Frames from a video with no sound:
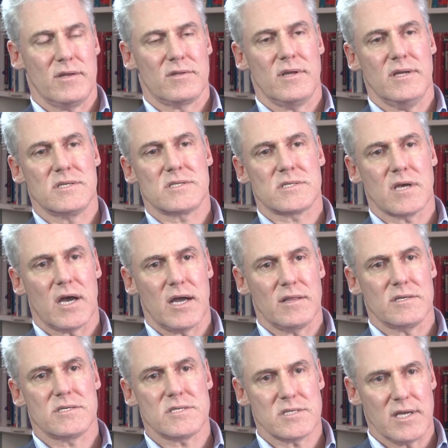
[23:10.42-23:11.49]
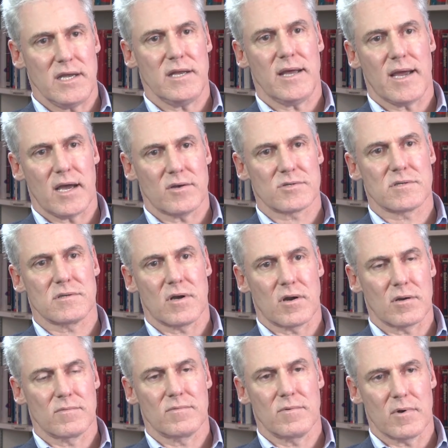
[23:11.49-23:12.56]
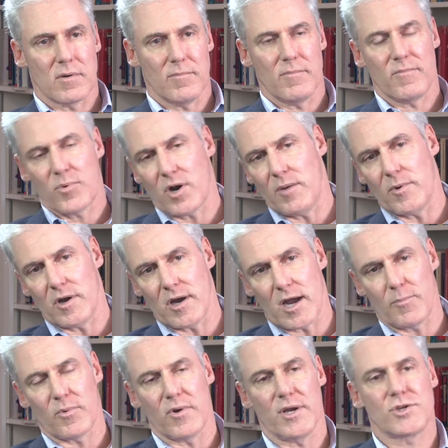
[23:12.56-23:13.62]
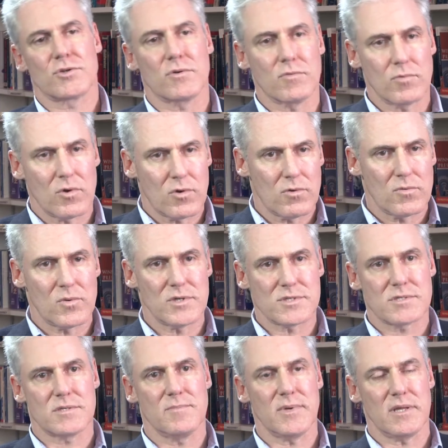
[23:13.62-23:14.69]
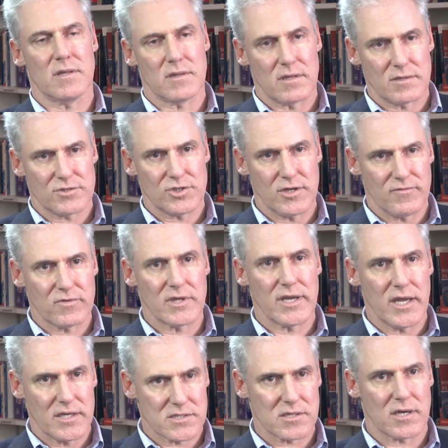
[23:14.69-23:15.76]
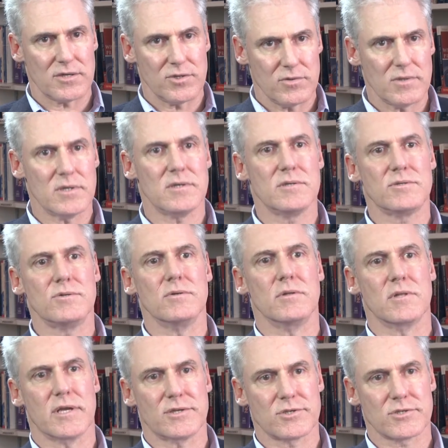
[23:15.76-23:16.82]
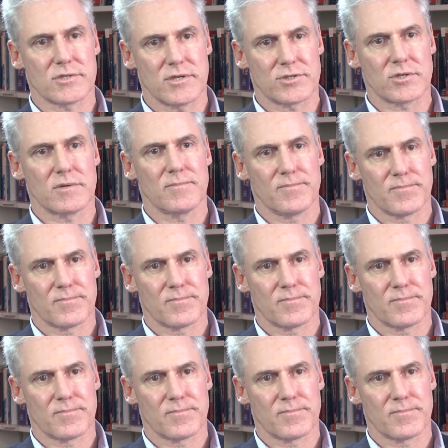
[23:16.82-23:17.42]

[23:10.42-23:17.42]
inside the State House, our primary operational role was to be the chief liaison unit to the legislature.